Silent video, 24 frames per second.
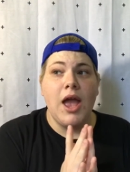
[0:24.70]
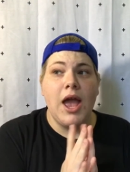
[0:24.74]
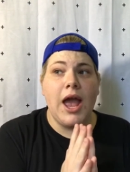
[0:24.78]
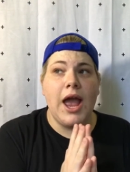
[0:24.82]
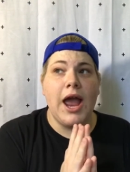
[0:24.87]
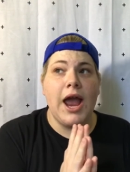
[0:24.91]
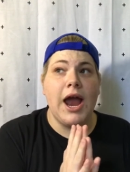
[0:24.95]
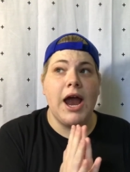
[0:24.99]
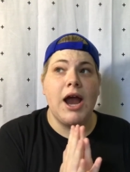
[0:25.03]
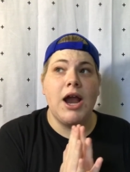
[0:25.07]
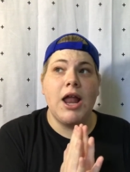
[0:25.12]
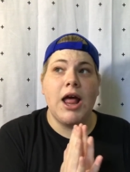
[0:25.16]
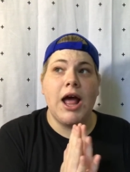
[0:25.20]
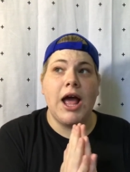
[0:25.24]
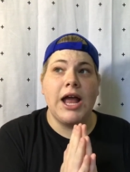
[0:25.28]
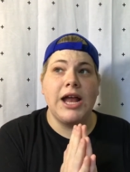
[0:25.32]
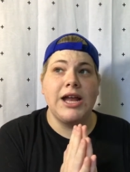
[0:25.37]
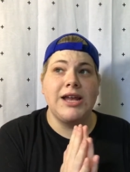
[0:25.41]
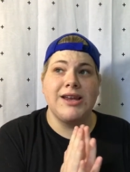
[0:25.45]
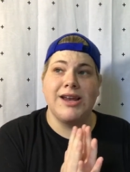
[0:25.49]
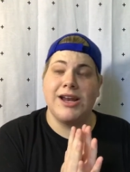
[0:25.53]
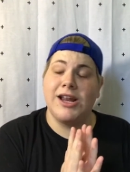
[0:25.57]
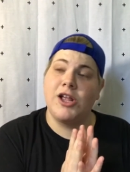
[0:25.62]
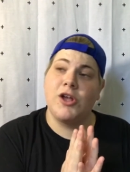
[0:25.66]
and I
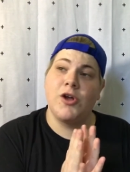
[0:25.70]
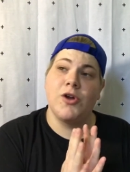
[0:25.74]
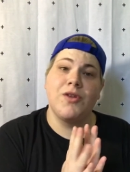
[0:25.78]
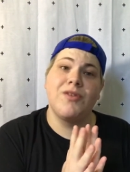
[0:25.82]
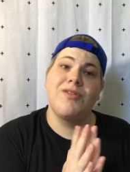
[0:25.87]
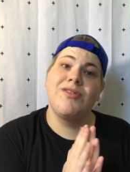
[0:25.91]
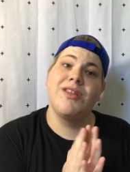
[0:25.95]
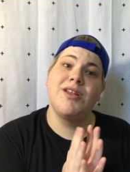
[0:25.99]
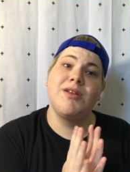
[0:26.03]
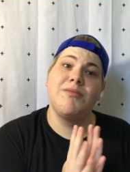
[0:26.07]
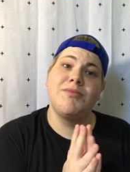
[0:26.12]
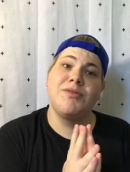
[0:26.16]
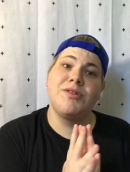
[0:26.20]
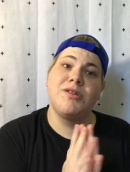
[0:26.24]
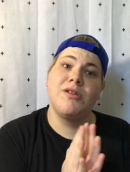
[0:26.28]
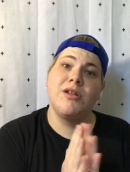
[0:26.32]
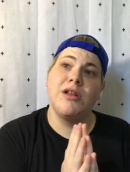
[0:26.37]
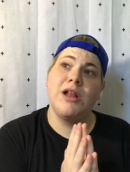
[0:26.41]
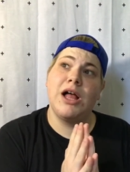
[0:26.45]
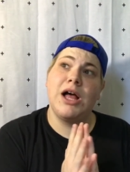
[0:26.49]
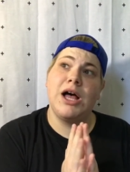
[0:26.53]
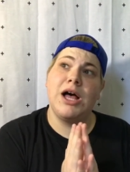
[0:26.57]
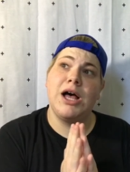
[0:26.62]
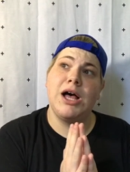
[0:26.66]
didn't go to sleep
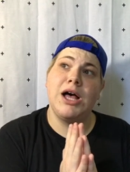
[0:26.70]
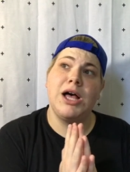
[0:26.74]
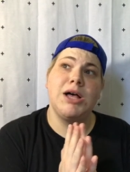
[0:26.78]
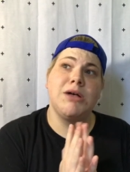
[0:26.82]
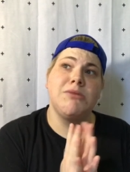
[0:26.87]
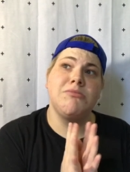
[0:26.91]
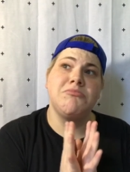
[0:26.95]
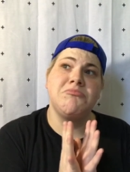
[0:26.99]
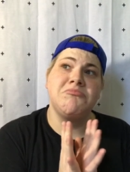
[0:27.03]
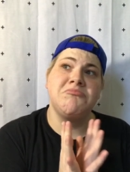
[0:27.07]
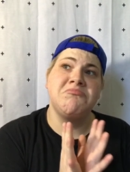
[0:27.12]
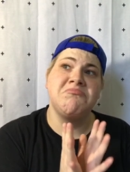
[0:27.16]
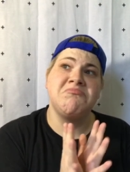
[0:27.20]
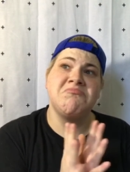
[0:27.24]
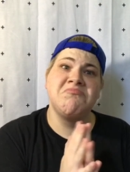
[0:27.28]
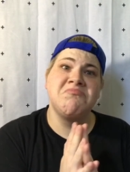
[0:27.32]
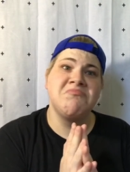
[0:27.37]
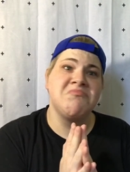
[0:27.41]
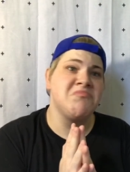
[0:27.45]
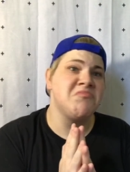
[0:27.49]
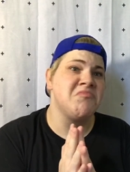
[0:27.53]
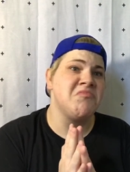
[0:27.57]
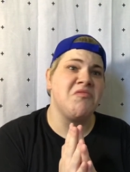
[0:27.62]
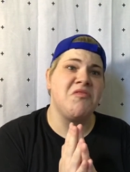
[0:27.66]
till, um,
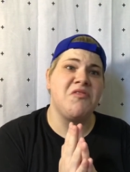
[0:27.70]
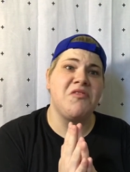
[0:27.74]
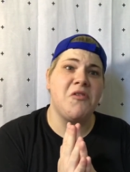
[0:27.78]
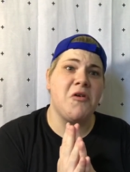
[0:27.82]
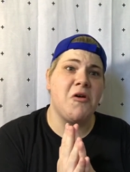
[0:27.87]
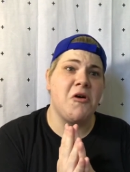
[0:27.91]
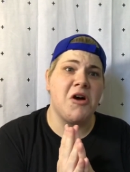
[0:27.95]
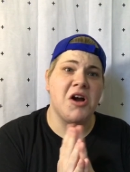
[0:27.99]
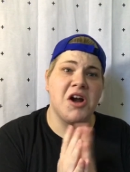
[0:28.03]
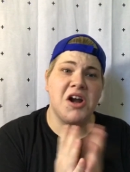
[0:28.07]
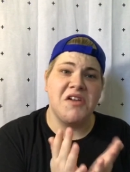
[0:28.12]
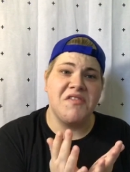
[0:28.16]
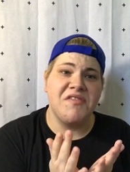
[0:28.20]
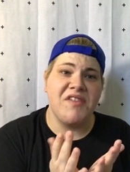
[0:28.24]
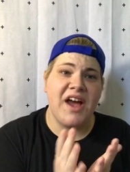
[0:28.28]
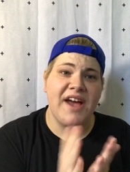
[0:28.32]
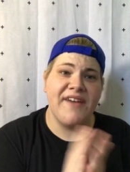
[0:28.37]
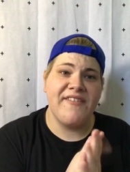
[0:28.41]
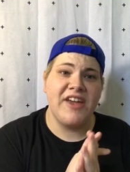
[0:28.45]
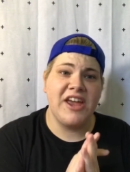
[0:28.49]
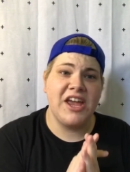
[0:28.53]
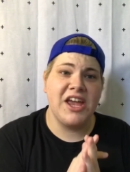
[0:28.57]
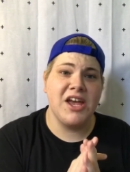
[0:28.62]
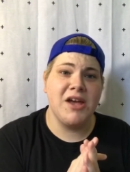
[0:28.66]
4,
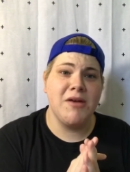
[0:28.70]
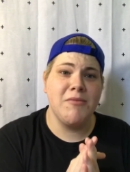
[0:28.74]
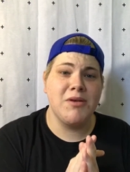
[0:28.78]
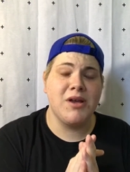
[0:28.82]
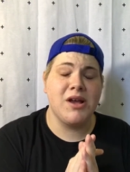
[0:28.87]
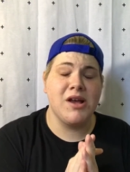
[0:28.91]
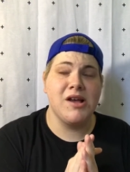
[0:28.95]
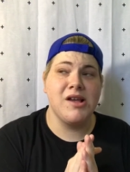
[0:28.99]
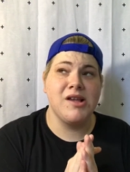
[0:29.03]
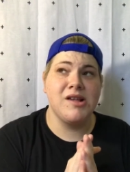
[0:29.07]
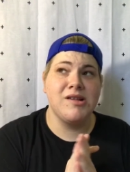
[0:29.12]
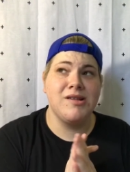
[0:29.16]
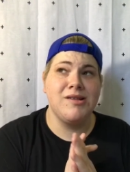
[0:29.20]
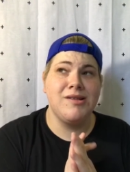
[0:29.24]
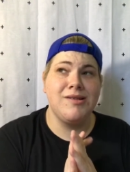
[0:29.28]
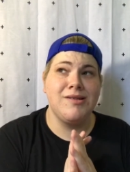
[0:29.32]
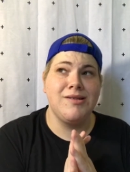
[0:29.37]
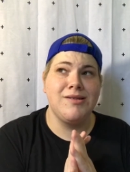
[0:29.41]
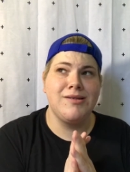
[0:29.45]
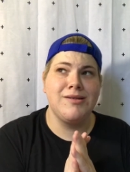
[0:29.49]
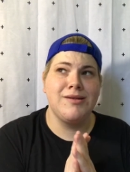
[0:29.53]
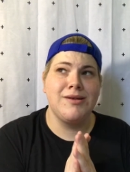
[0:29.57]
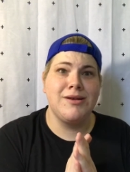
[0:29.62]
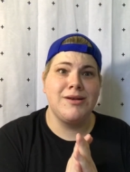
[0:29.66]
5 a.m.
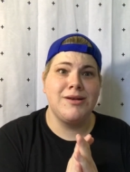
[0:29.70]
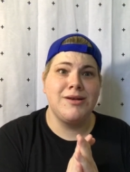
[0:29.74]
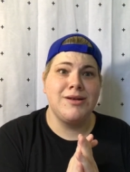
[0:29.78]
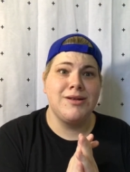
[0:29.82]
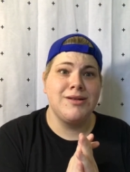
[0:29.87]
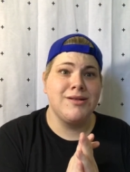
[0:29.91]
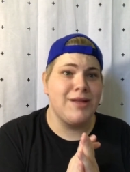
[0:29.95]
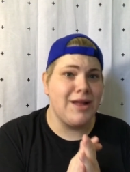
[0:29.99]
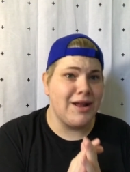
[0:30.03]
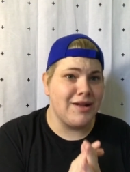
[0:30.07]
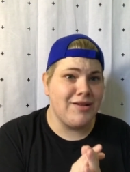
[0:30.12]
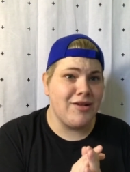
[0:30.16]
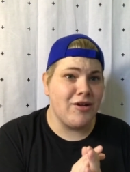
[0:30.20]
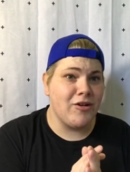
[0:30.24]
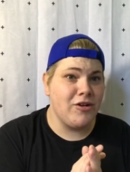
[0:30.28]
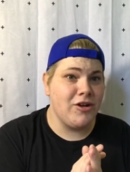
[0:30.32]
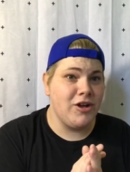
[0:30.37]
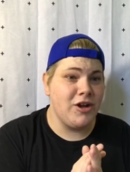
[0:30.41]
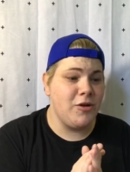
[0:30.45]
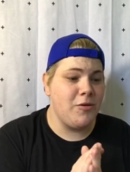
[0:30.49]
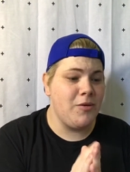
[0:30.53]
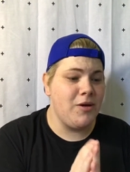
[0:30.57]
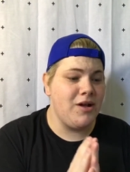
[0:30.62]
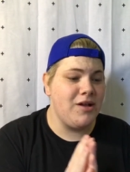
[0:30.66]
because that's how
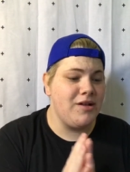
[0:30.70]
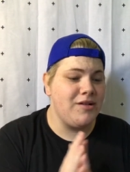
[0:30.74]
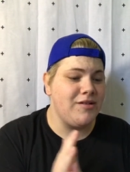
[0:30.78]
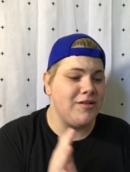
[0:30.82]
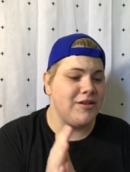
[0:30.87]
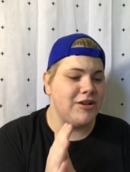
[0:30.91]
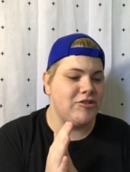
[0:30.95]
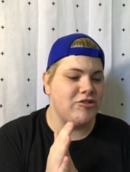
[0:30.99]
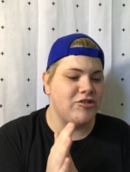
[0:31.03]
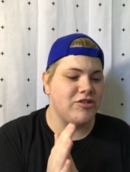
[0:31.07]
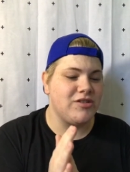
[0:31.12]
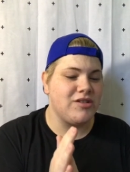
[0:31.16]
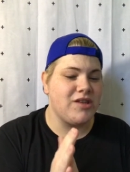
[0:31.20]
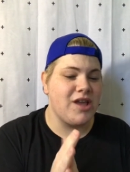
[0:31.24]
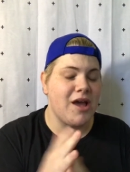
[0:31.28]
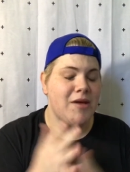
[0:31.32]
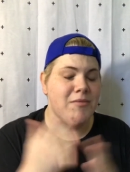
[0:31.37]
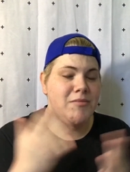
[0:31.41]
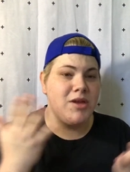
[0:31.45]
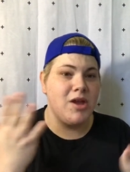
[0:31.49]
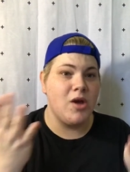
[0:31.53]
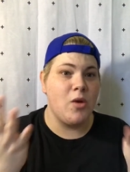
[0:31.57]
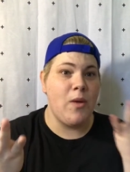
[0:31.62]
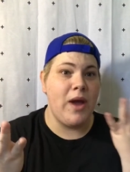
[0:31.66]
good it was. It just
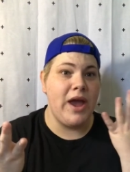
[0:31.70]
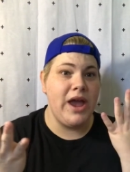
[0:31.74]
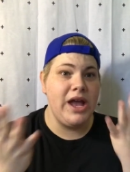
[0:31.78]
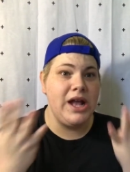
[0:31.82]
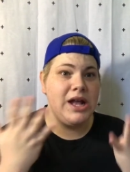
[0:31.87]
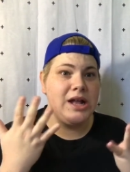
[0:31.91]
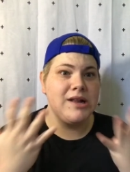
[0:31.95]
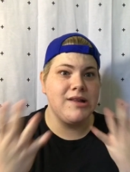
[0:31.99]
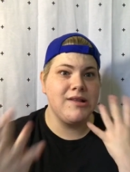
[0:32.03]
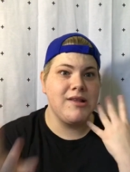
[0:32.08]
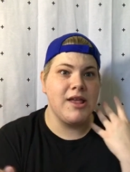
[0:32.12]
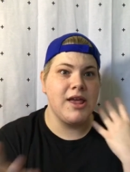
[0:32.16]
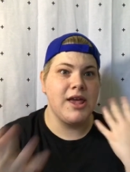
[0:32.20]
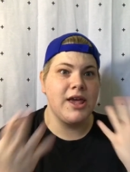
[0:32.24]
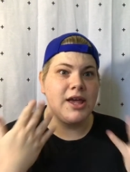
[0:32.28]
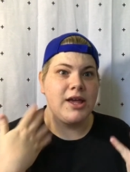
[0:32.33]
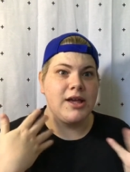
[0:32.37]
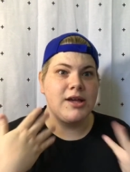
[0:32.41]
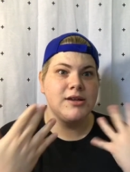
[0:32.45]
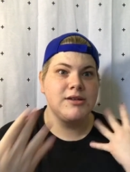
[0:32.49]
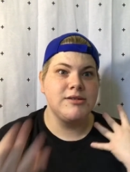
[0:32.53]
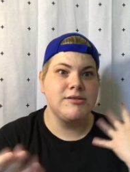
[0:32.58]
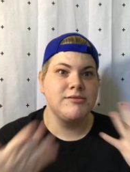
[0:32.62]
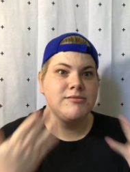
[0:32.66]
kept me awake. It's
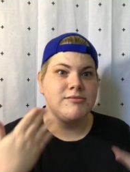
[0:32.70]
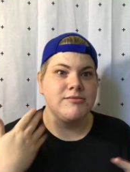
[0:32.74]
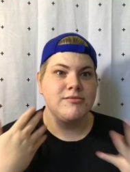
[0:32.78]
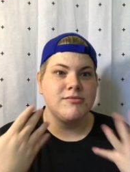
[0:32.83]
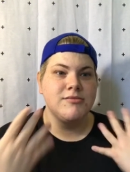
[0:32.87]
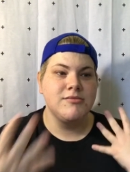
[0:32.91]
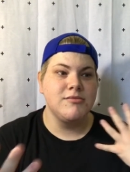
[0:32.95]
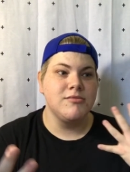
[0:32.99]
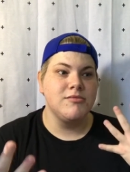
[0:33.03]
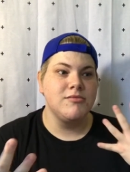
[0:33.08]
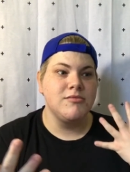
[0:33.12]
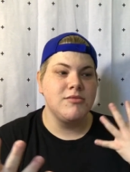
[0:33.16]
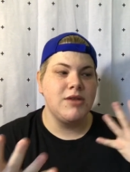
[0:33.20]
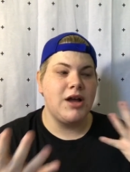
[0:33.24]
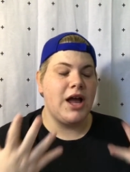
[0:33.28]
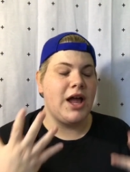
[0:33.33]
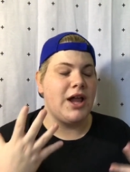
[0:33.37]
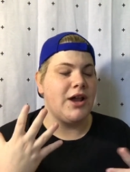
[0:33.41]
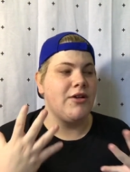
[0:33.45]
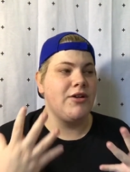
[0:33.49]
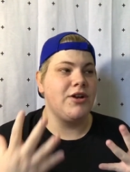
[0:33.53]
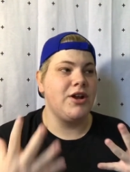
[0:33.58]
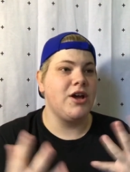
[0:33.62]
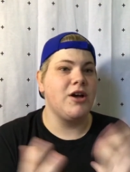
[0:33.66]
like,
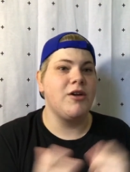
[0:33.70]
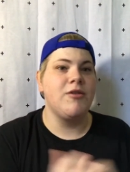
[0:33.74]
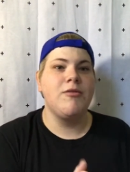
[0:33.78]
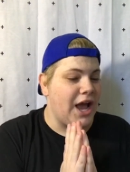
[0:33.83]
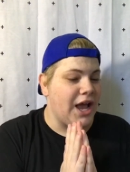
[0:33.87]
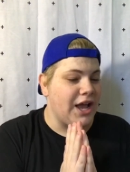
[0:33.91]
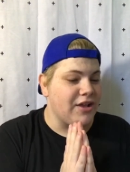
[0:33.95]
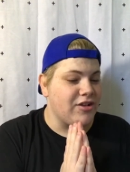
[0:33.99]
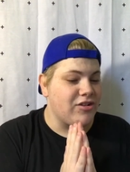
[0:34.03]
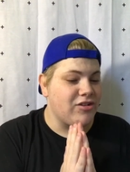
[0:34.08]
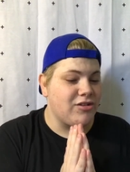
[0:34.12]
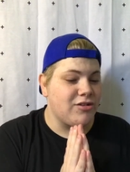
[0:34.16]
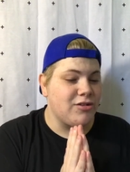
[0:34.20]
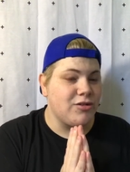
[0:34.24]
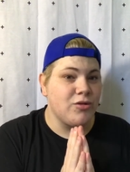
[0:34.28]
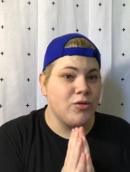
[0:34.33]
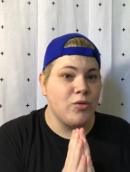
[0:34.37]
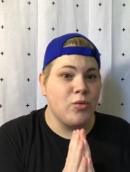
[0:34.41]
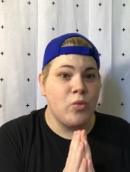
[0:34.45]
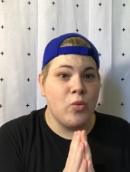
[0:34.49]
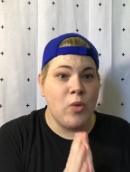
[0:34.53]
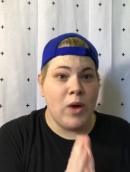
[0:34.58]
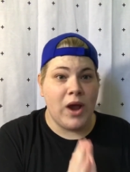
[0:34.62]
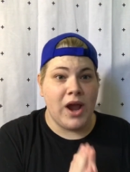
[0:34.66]
I don't know. I
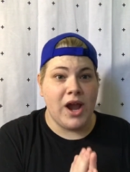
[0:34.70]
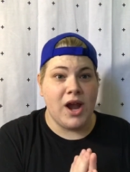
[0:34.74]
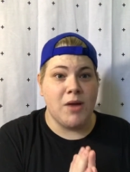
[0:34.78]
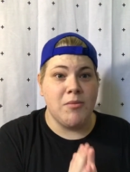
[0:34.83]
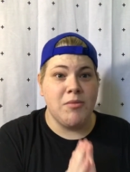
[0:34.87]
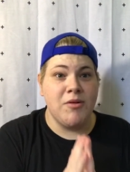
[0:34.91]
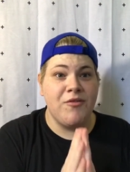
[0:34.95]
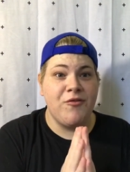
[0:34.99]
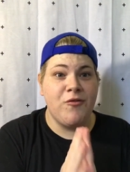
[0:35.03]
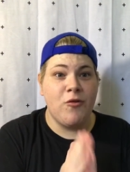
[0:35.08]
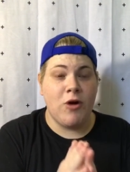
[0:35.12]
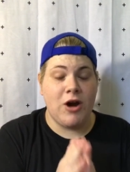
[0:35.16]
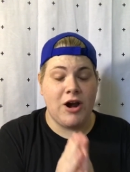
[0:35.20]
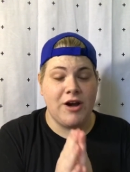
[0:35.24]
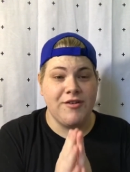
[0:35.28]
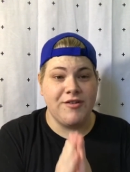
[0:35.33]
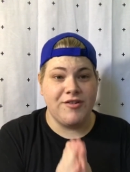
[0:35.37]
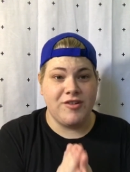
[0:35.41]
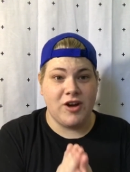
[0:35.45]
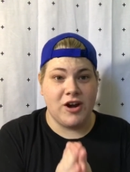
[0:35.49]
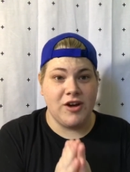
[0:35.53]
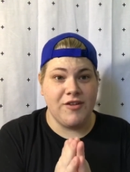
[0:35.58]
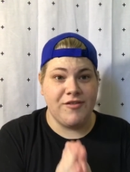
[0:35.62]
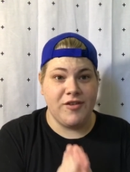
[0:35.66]
swear before I
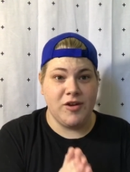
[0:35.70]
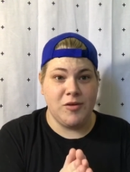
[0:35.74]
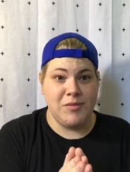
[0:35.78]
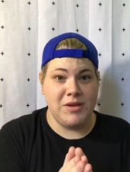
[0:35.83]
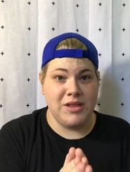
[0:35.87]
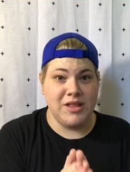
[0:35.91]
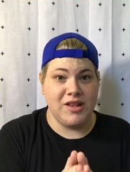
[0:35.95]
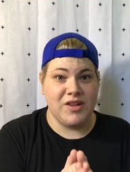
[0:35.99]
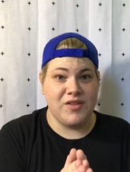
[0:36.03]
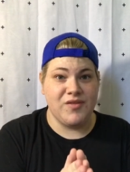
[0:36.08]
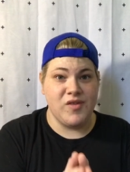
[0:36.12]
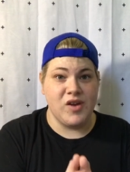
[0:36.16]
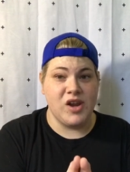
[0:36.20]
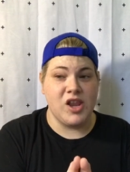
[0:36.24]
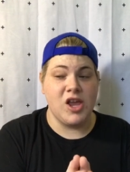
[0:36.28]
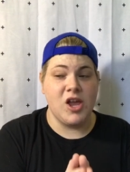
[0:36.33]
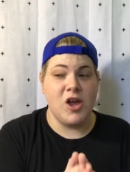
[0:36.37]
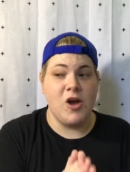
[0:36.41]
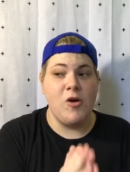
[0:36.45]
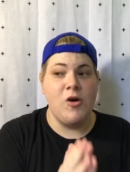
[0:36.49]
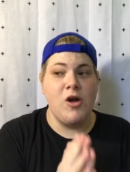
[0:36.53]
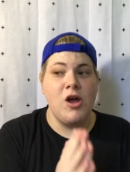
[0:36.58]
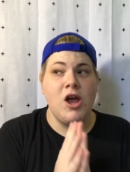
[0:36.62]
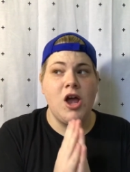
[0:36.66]
started filming this
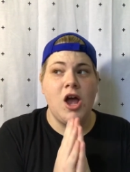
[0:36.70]
video,